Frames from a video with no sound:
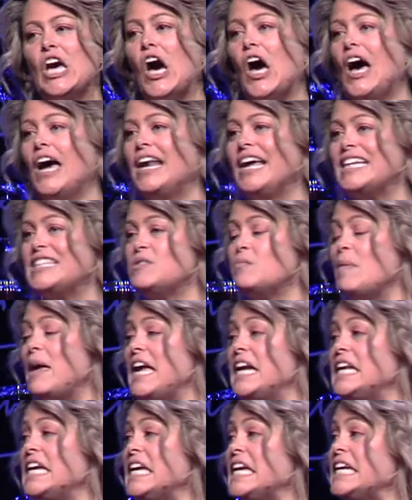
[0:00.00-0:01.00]
God has
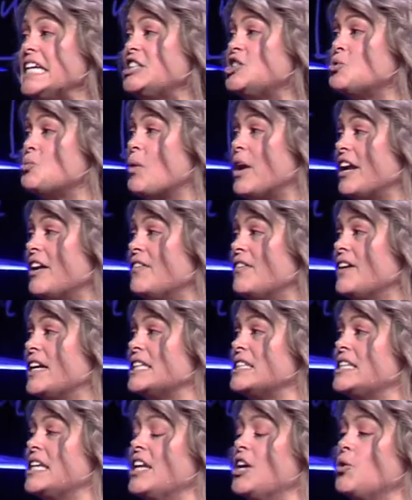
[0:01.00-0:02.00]
made each one of
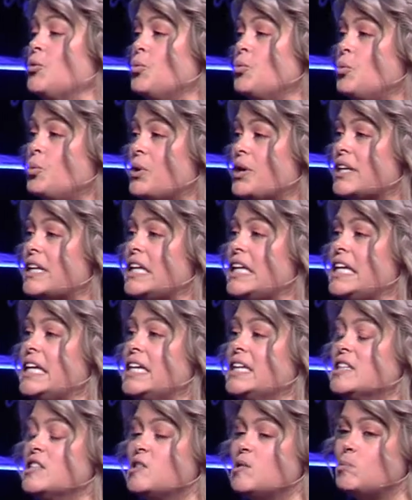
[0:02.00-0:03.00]
us in a
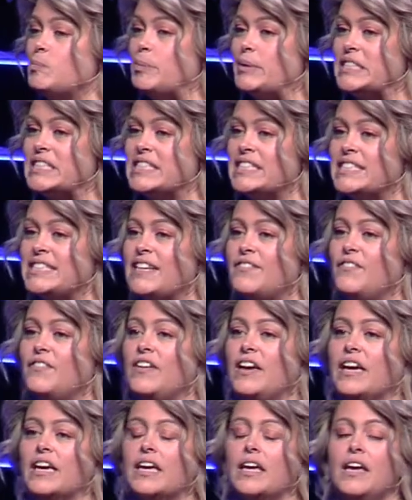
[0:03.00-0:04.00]
really
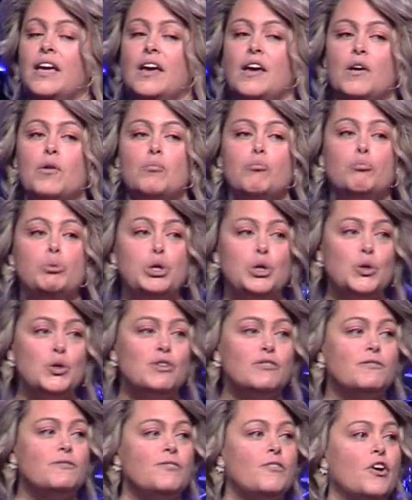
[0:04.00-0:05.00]
specific,
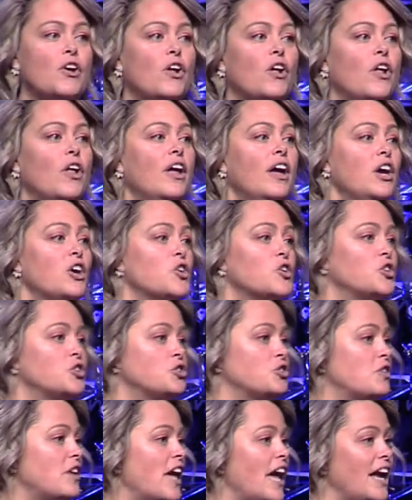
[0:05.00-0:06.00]
beautiful,
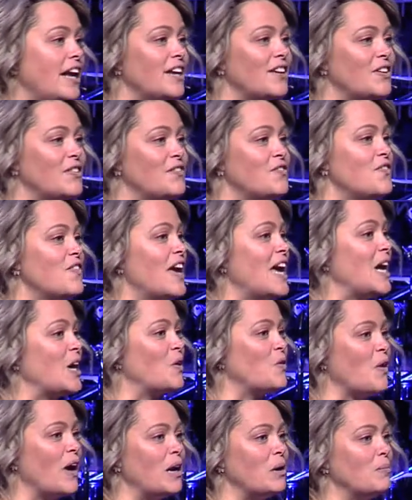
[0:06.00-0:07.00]
creative,
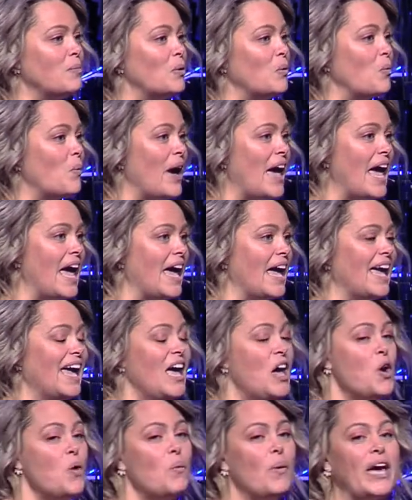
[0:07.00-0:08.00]
incredible way.
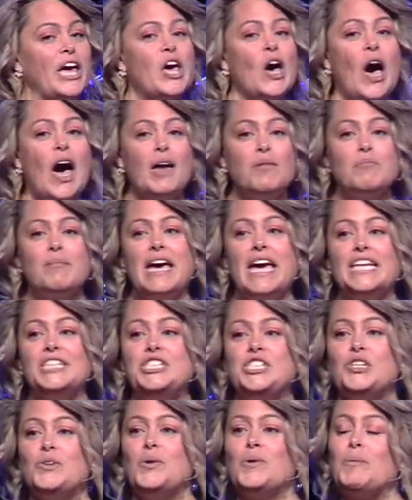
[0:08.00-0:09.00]
When God made
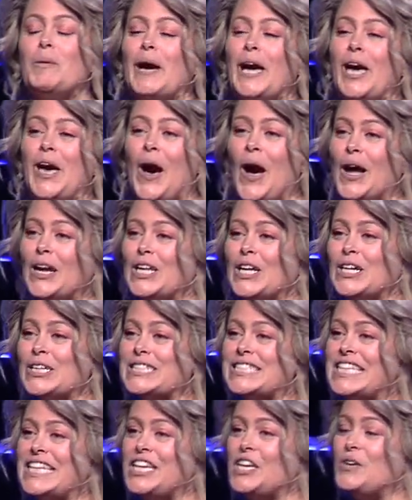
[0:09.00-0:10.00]
you and when God
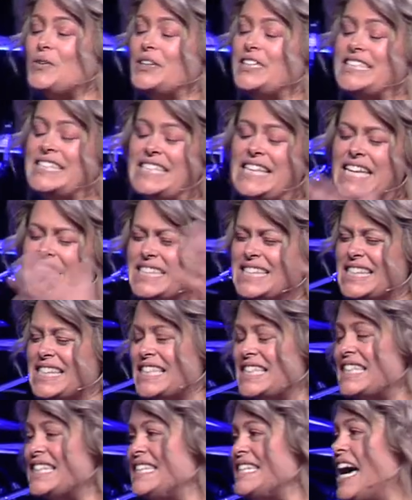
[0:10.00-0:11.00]
looks at you, he sees
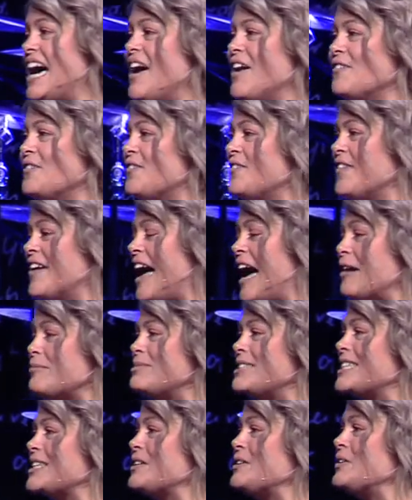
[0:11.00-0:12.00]
the stuff,
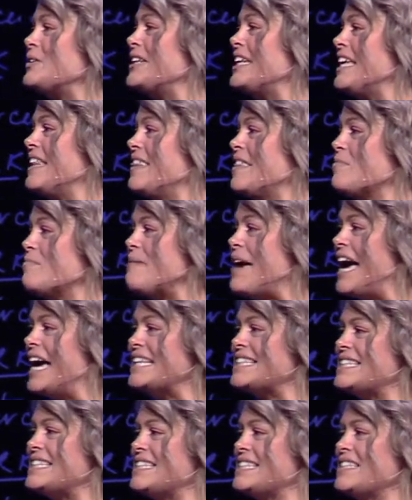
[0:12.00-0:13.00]
absolutely. The
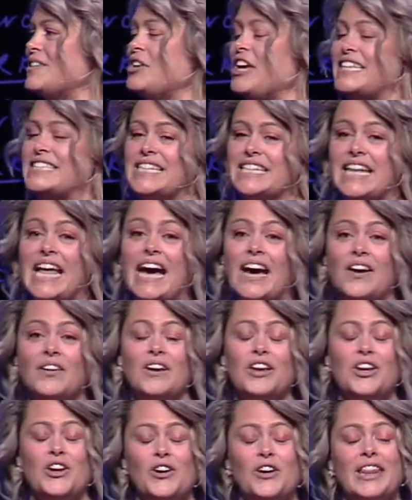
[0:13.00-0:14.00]
mess, it's
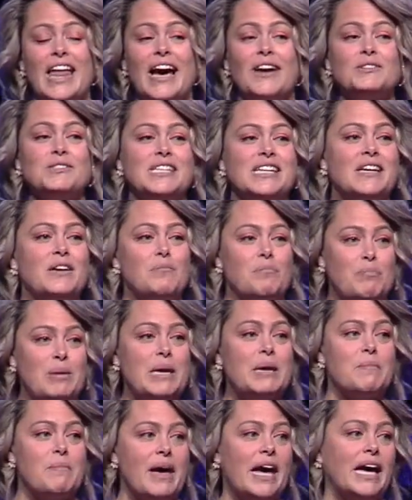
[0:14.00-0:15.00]
allowed. You're allowed to
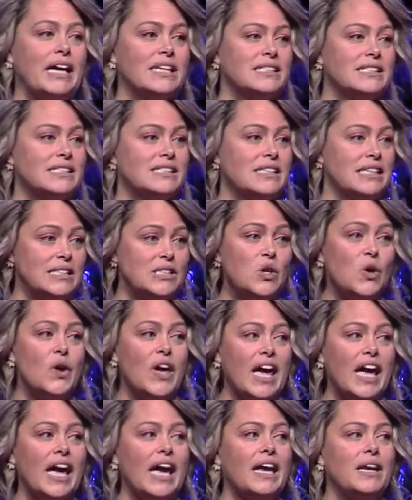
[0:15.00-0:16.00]
be a mess. It's
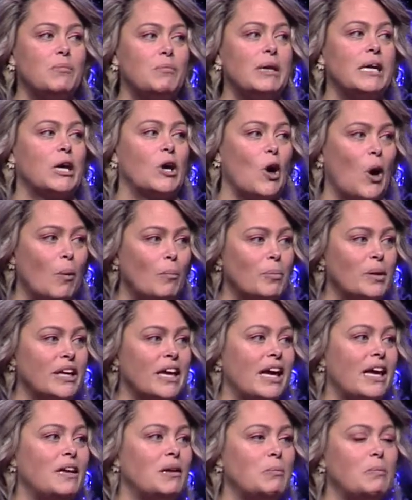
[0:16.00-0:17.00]
okay to be a
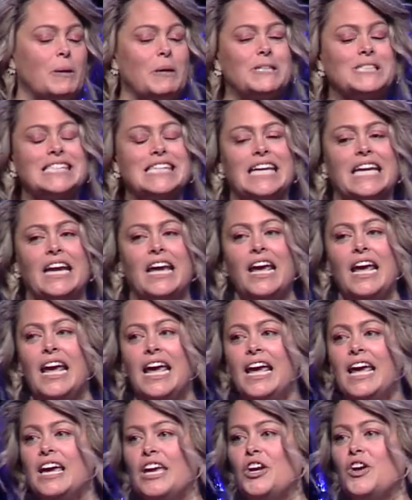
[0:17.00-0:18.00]
complicated person.
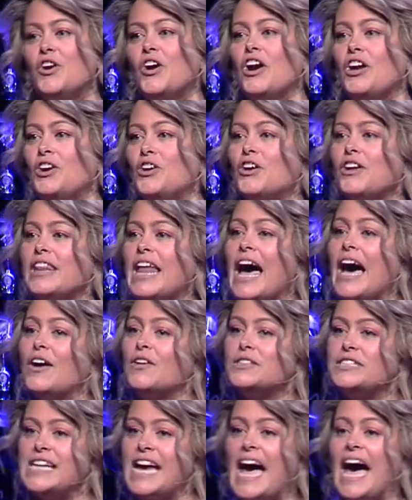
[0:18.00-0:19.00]
You're
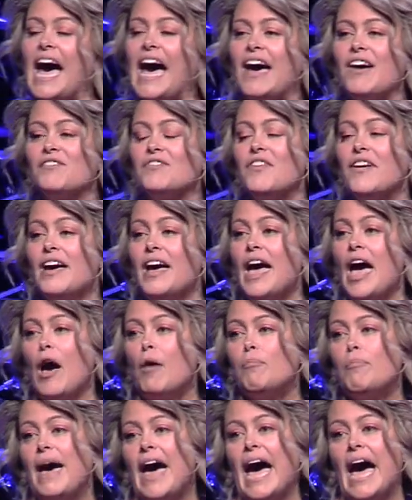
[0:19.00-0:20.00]
allowed to have a
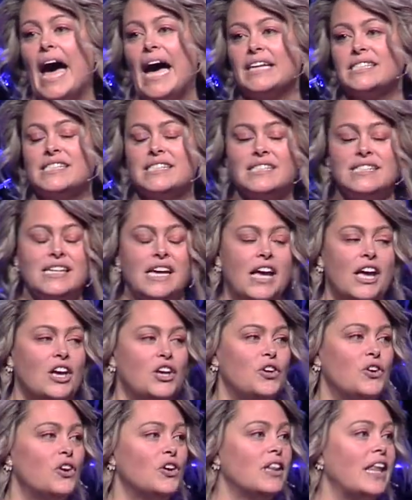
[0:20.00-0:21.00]
past.
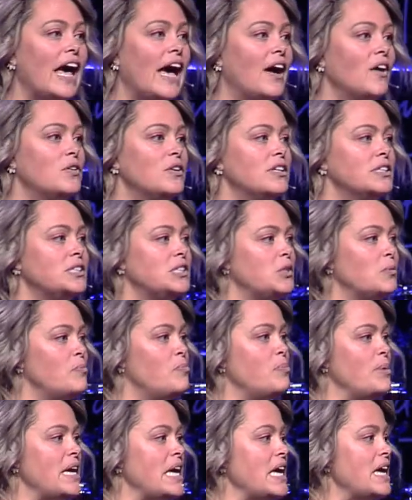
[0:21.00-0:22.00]
You're allowed to
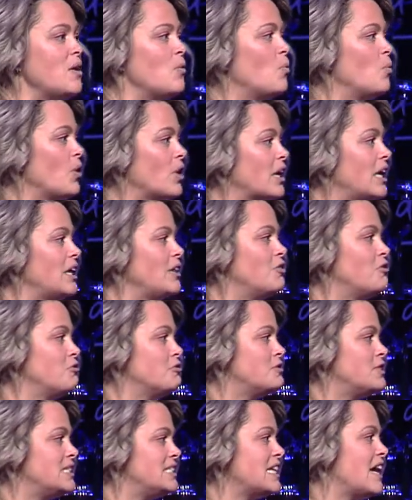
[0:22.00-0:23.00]
be working through
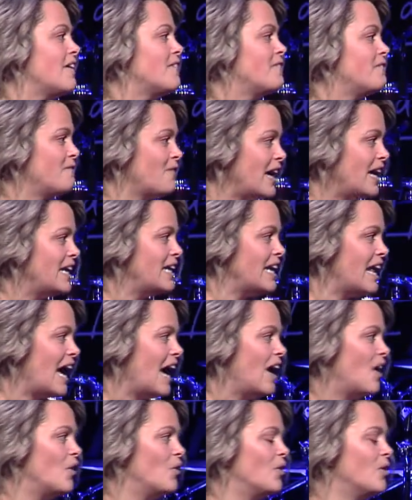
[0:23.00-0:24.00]
stuff right
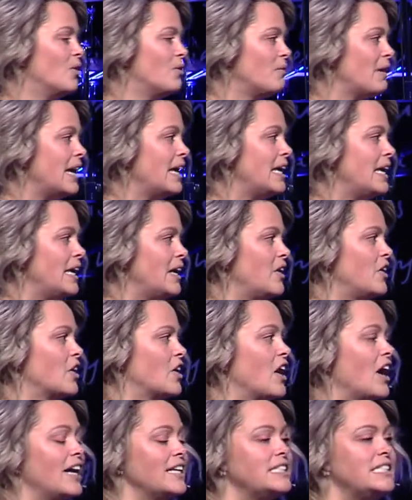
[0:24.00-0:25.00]
now, right here.
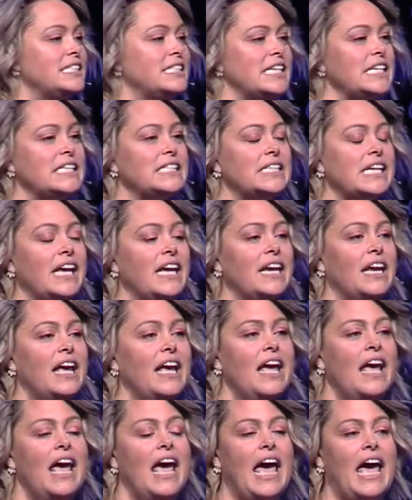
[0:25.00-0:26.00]
God sees it
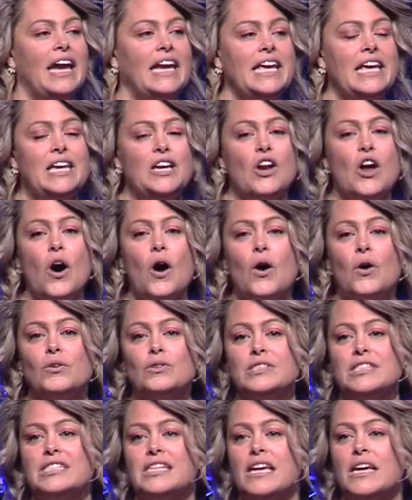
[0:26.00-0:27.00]
and he
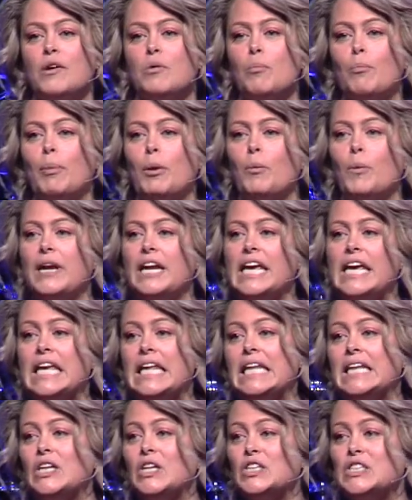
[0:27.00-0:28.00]
knows, but when
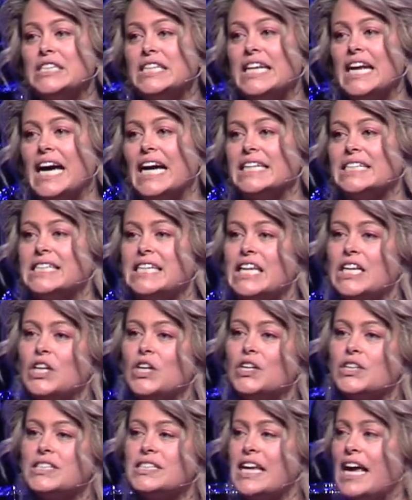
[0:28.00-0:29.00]
he looks at us, he
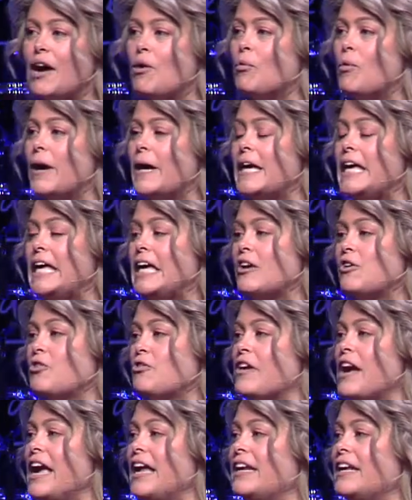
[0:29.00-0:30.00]
looks at what he
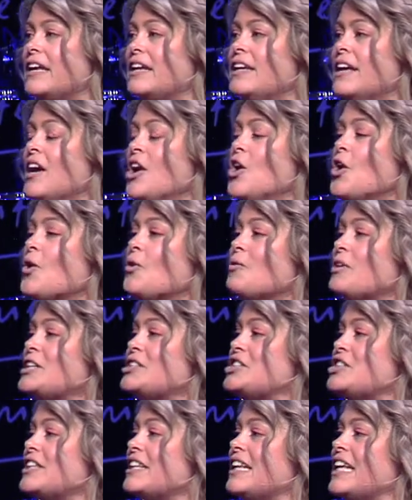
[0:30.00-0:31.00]
created
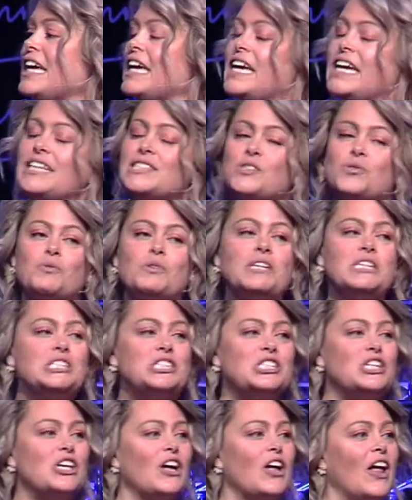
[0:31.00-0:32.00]
originally, his
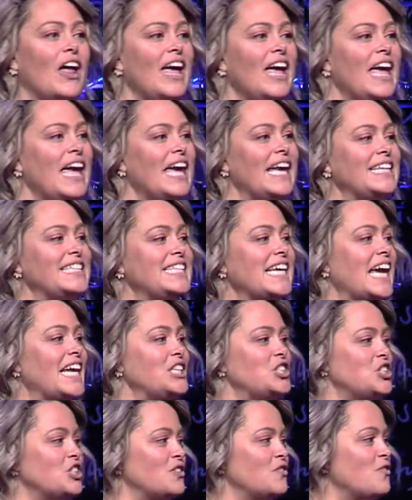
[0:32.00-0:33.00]
original
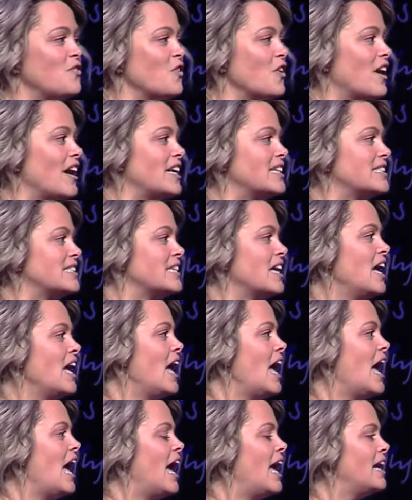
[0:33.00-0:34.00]
intention for us.
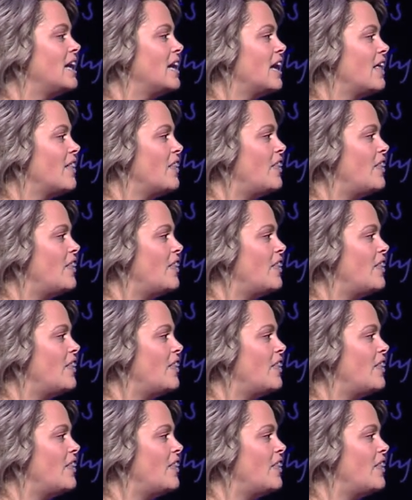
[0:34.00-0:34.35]
And